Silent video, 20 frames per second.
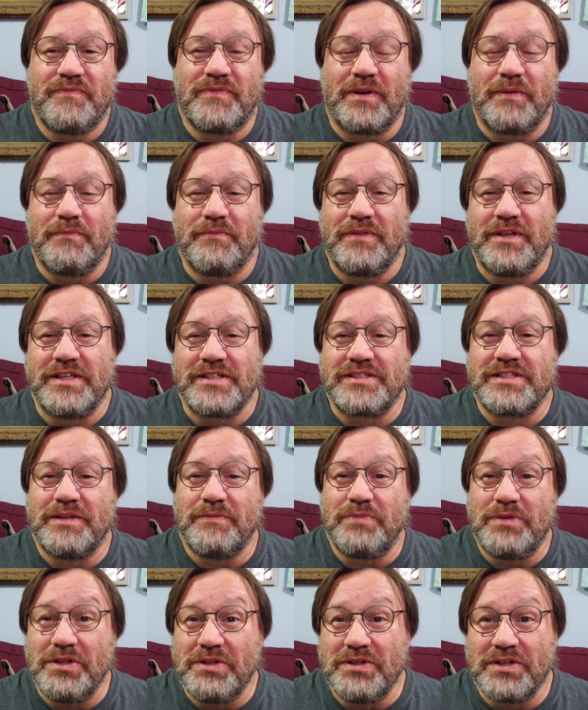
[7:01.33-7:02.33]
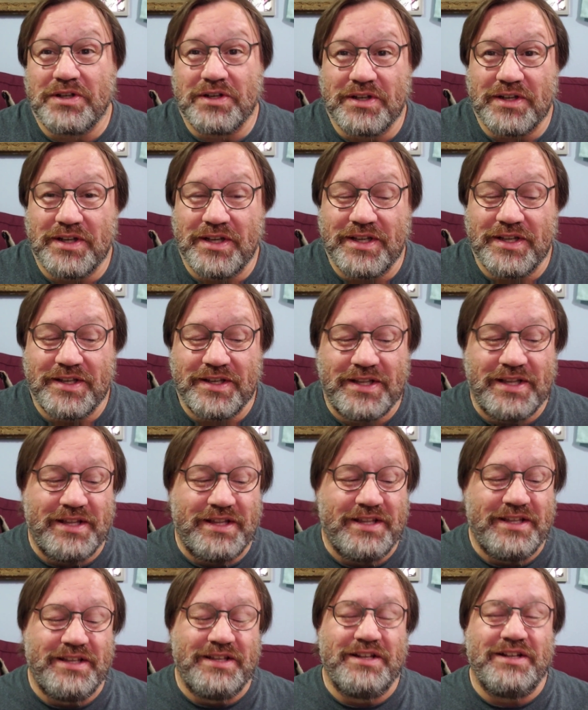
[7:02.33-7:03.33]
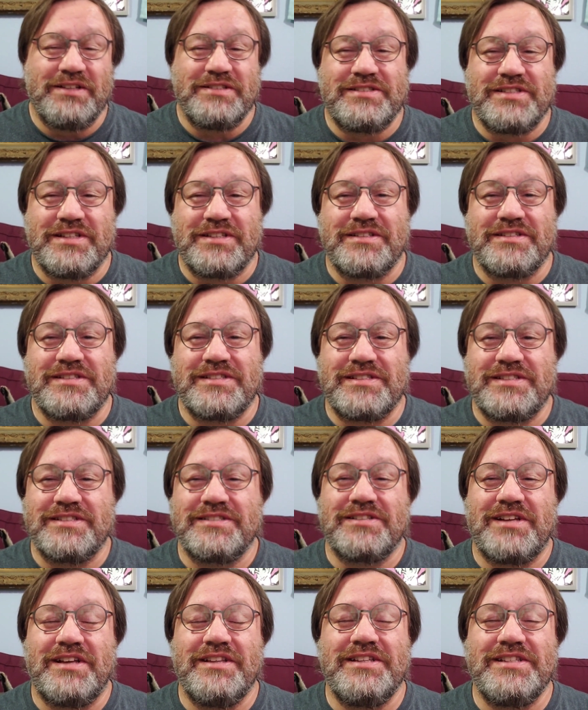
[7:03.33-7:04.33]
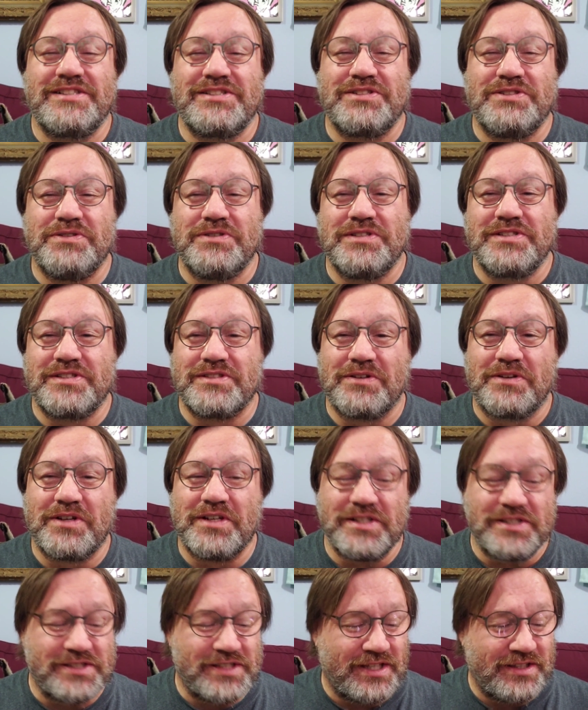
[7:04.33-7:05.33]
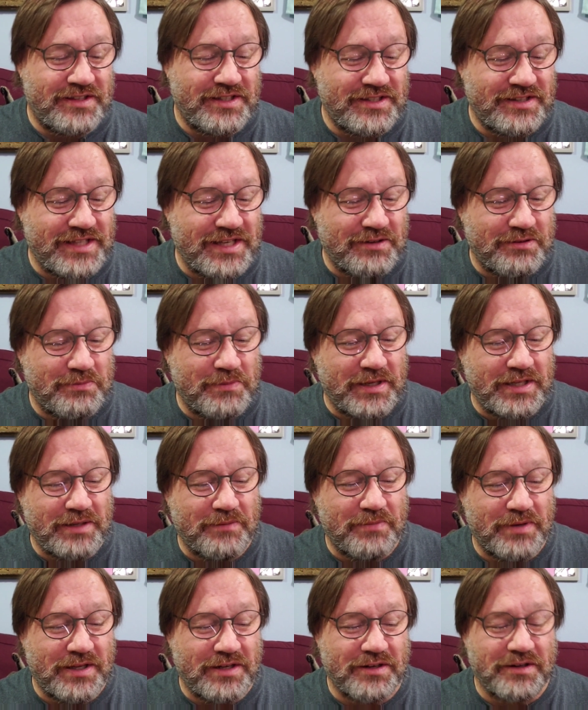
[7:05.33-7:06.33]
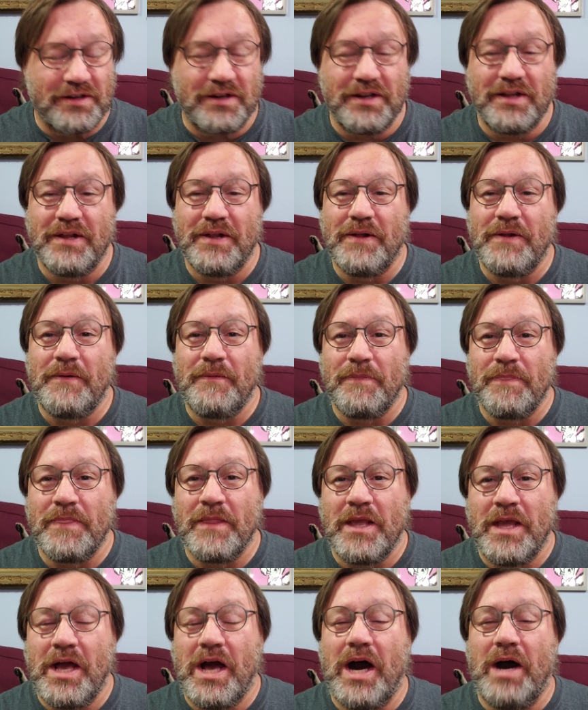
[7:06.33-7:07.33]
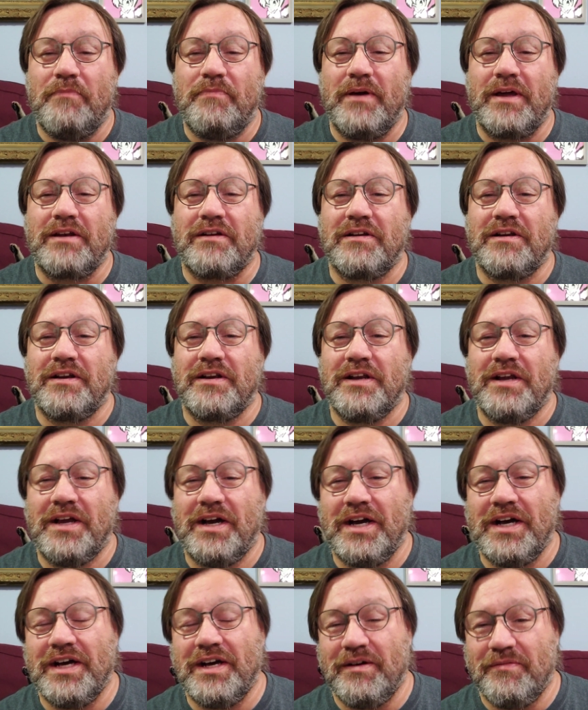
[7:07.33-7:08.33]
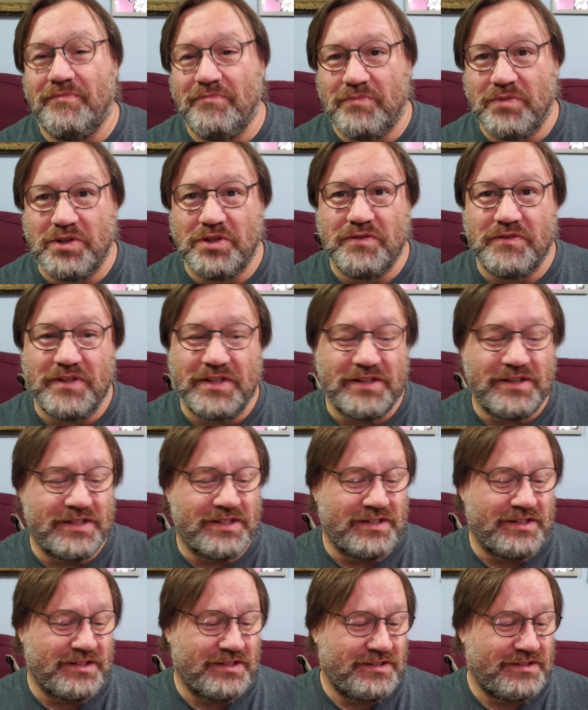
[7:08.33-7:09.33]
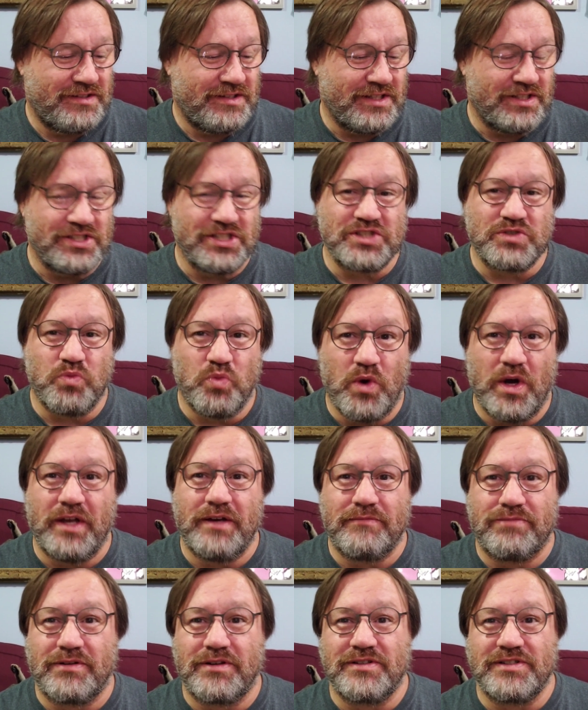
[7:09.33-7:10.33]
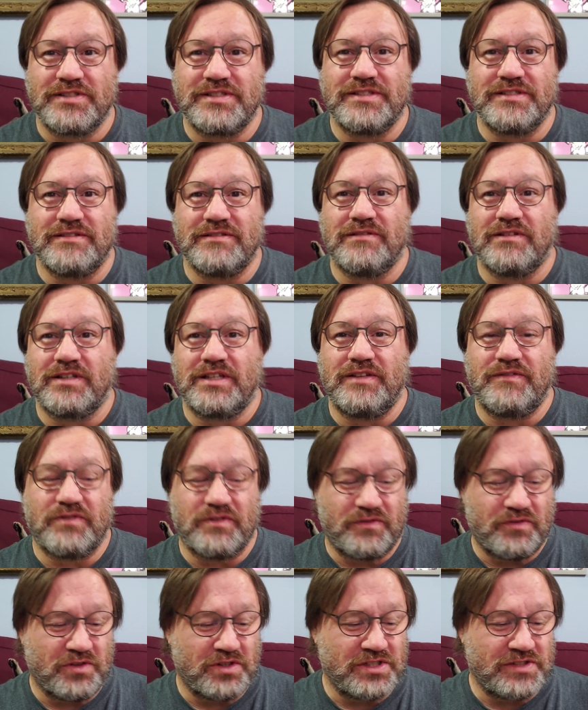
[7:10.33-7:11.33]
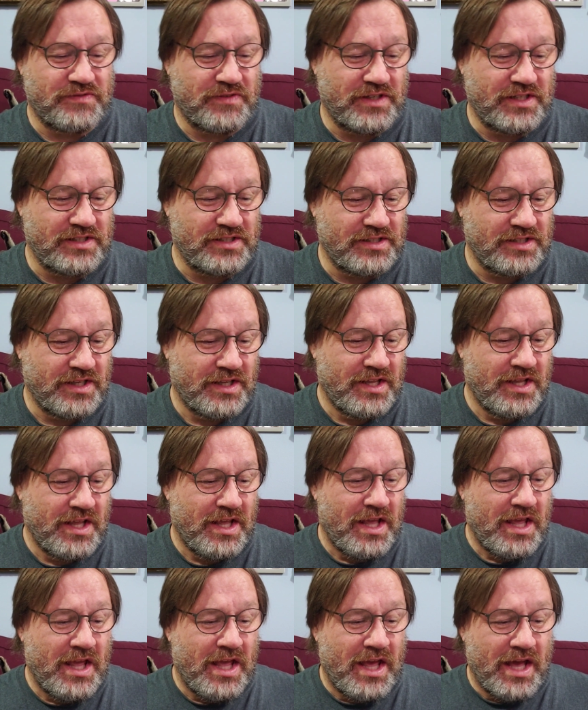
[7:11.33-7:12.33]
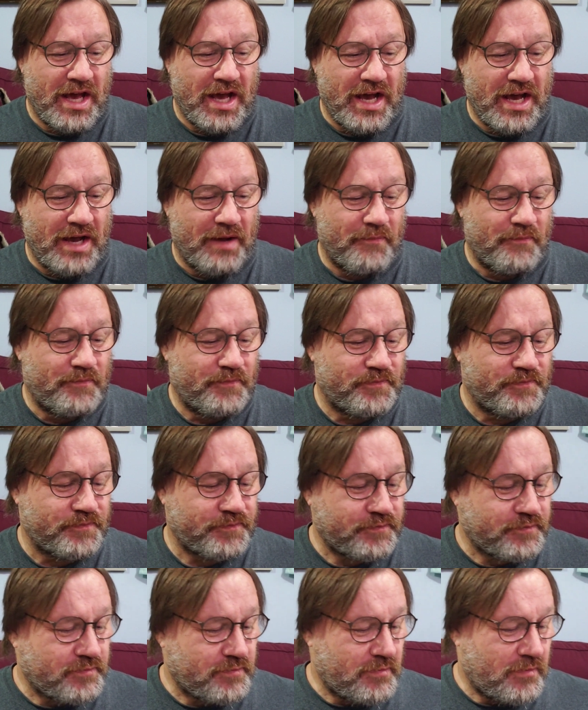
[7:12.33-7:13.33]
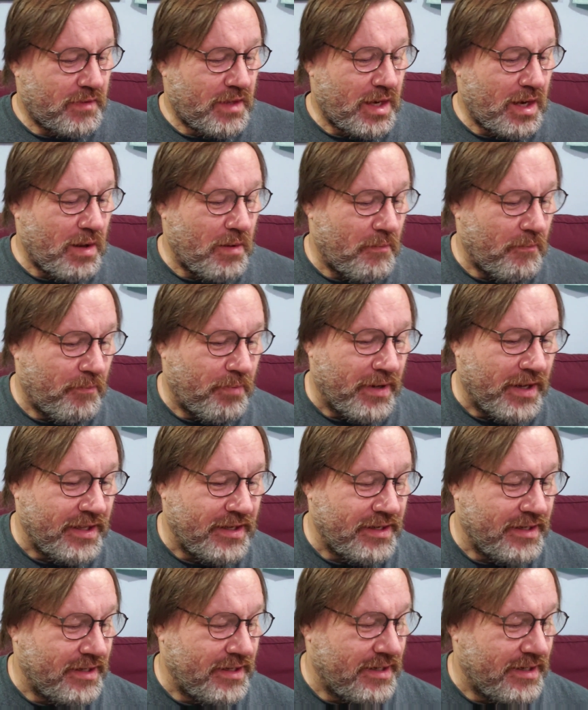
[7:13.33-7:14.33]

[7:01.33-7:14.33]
from his computer, and so there's all these cool stories, and I think that would make a better movie than just one person looking for Forrest Fenn. But